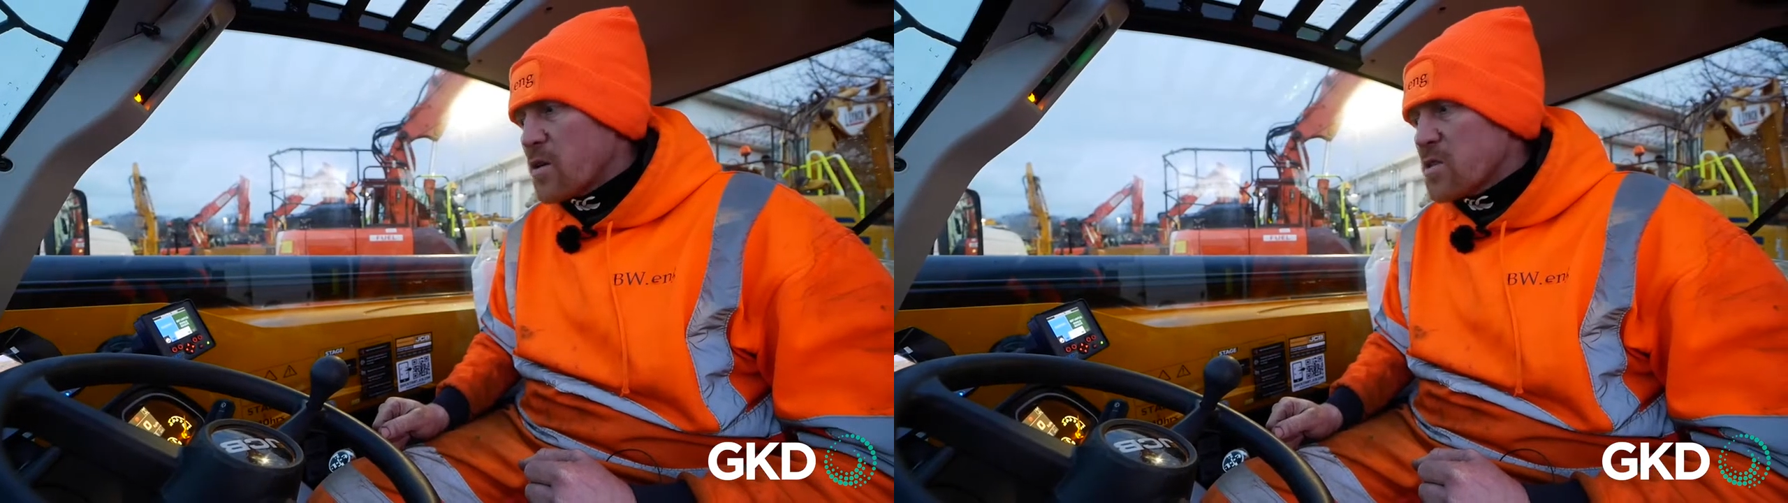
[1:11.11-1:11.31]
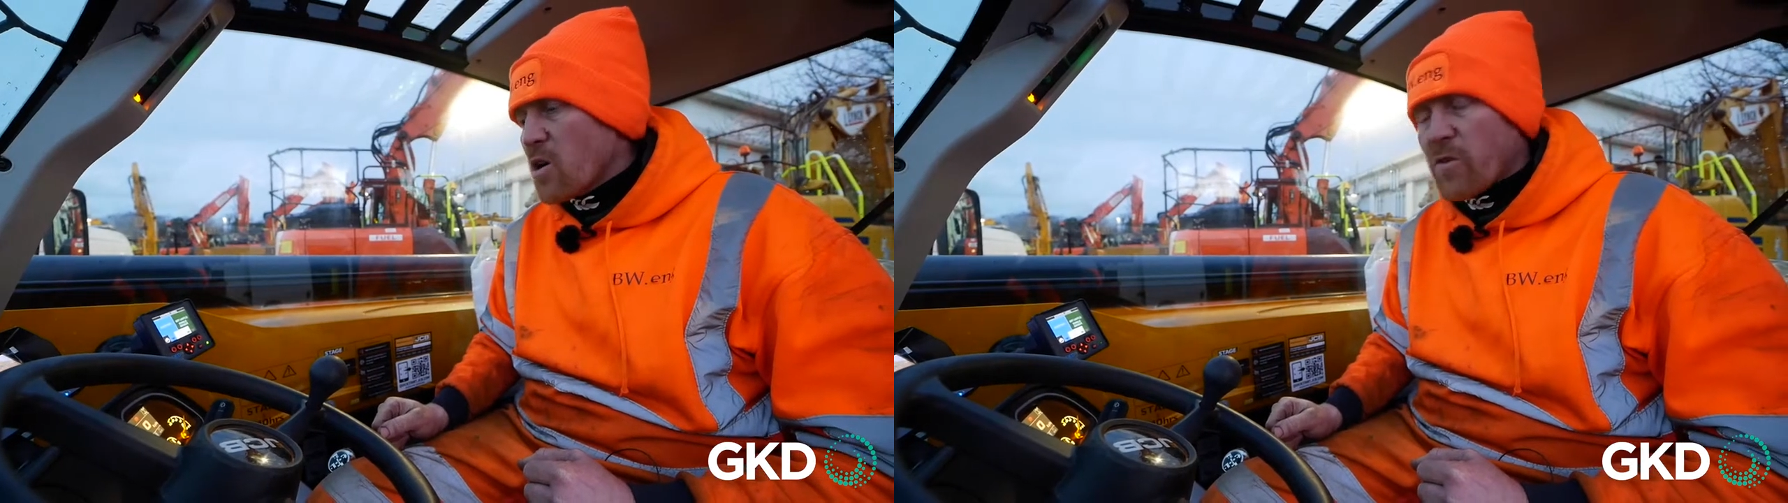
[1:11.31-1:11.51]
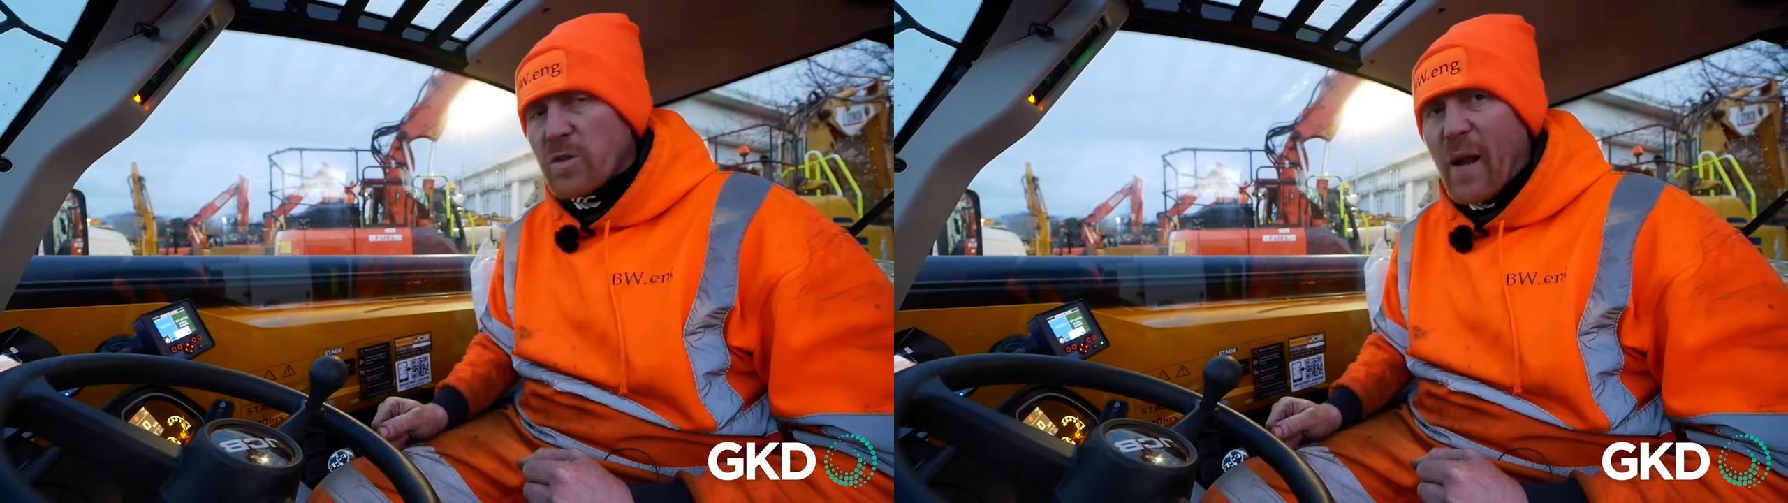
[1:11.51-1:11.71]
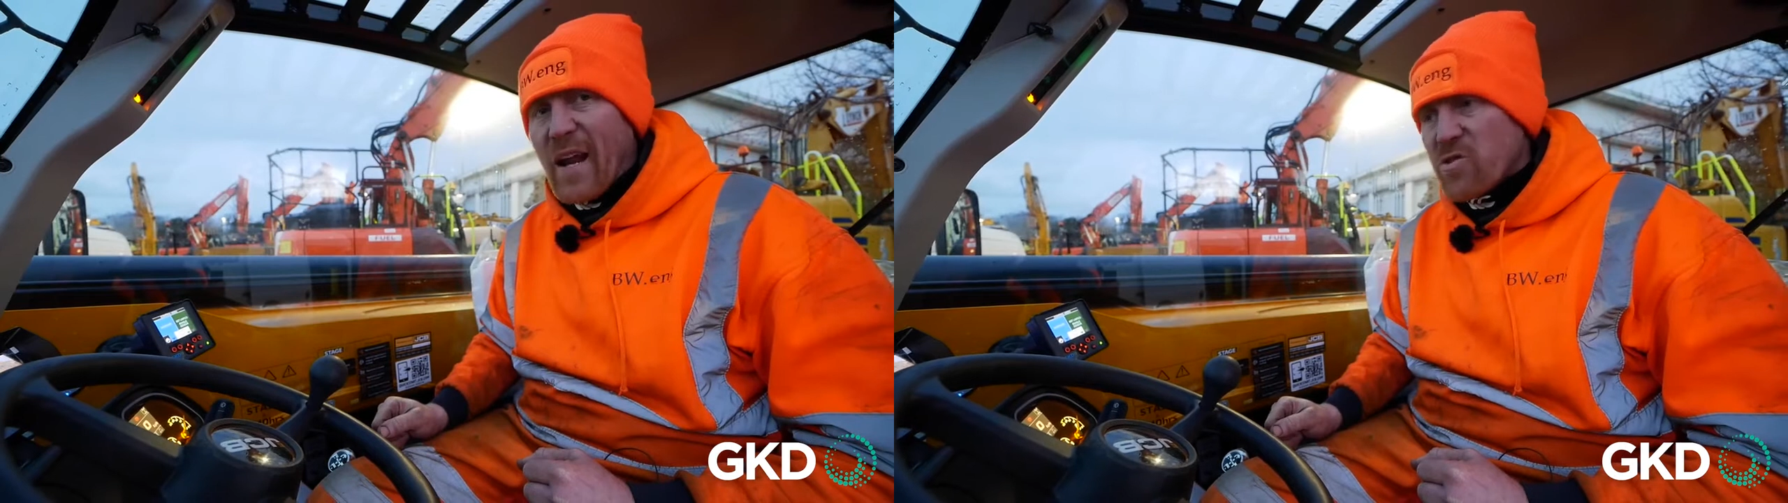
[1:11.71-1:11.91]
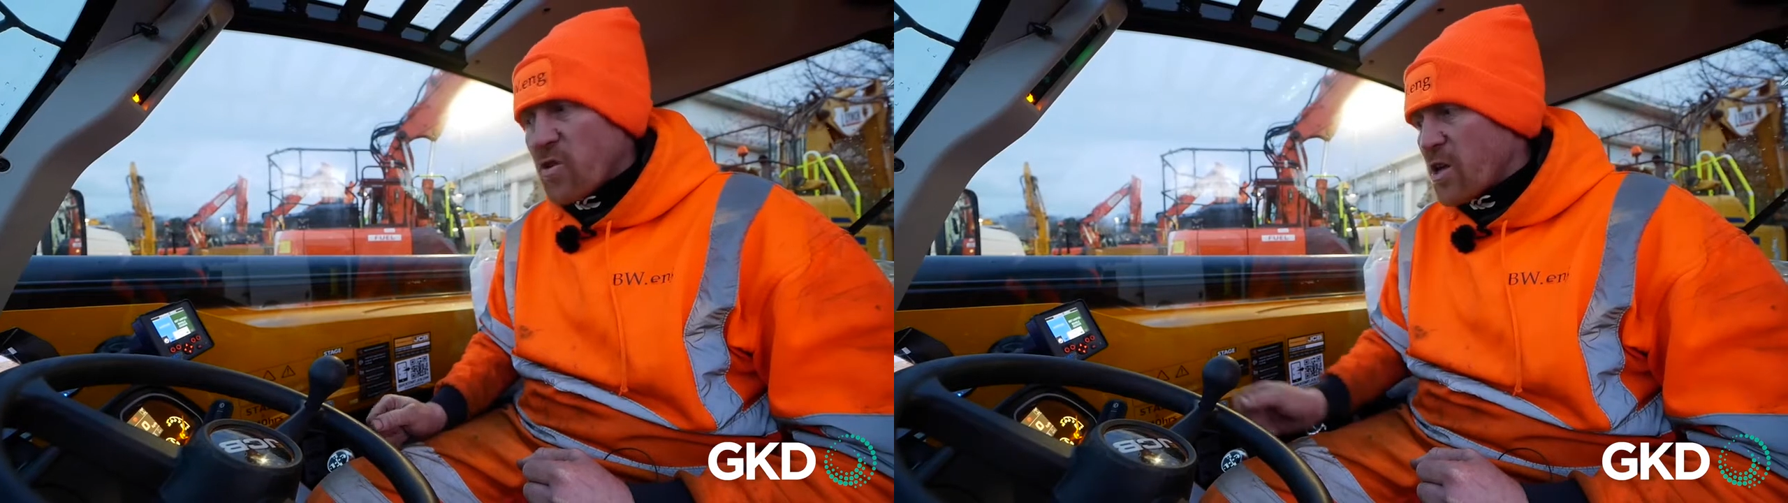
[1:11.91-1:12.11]

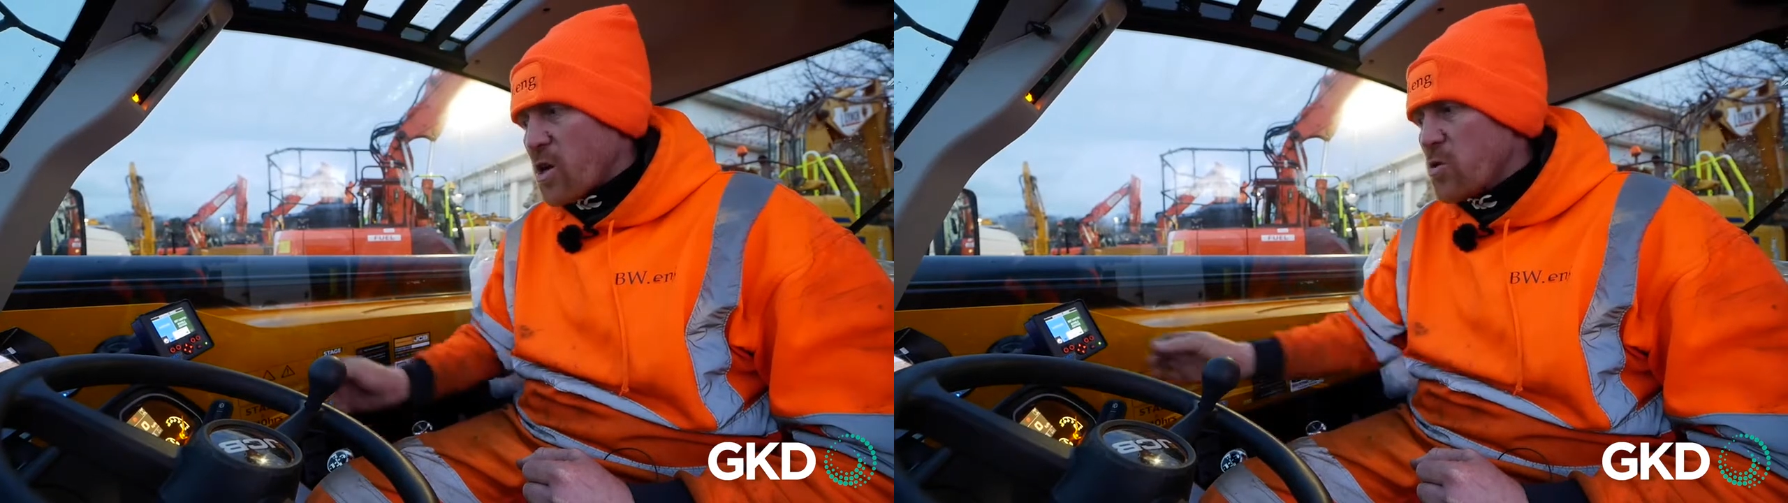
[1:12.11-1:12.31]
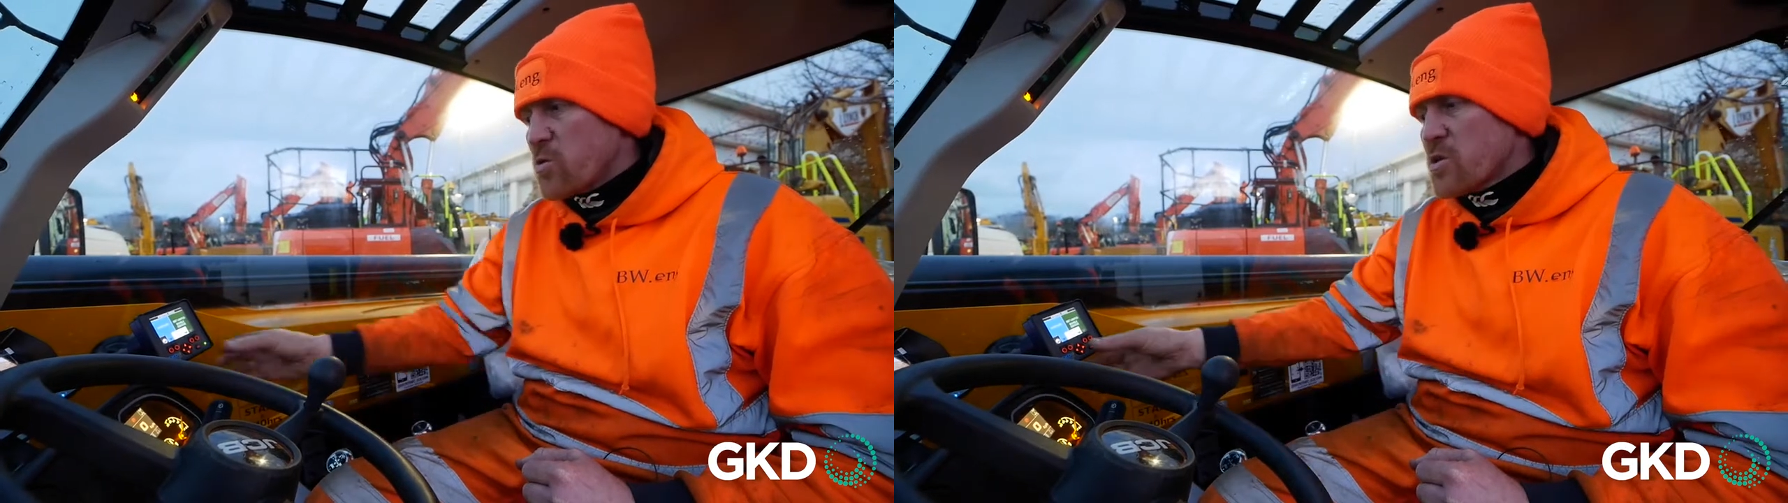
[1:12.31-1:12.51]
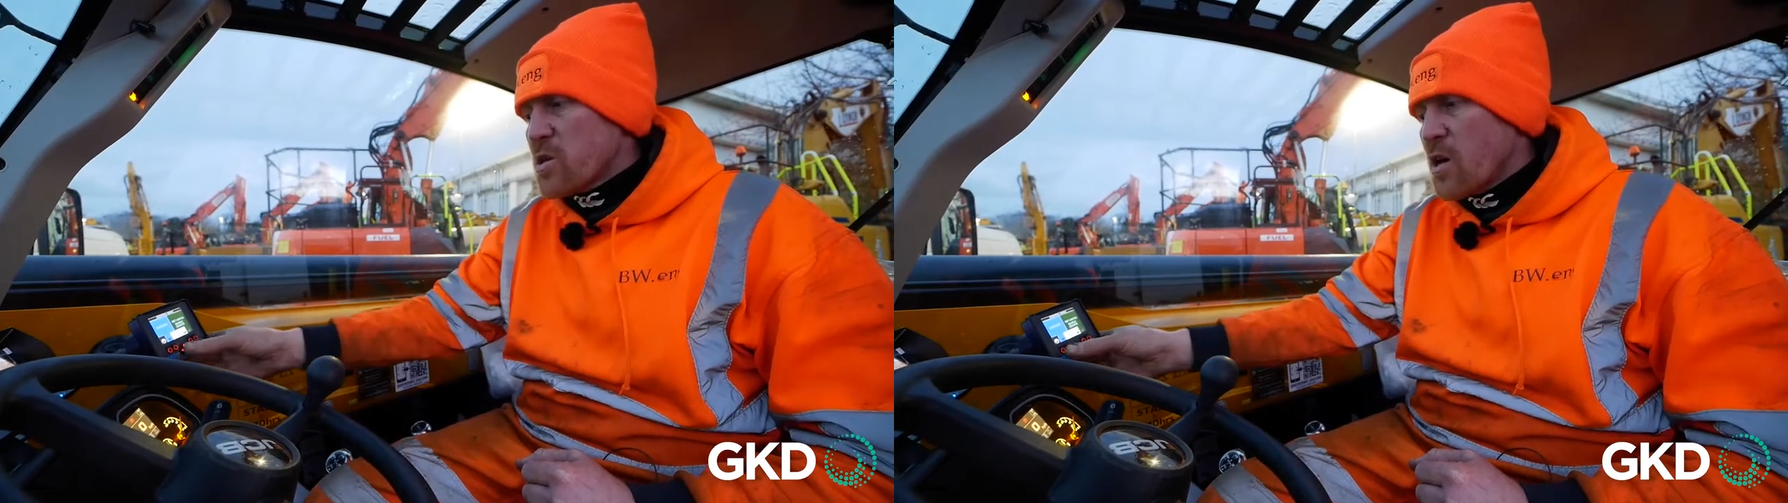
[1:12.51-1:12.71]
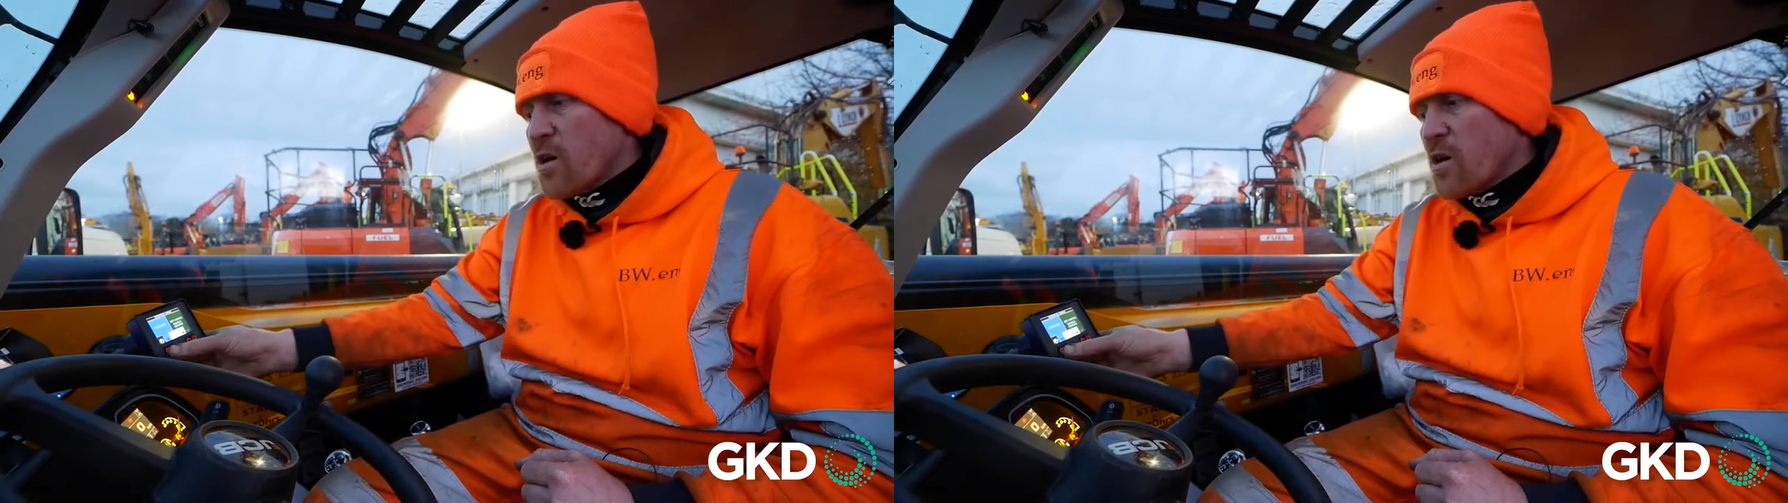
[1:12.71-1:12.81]
self-explanatory to use.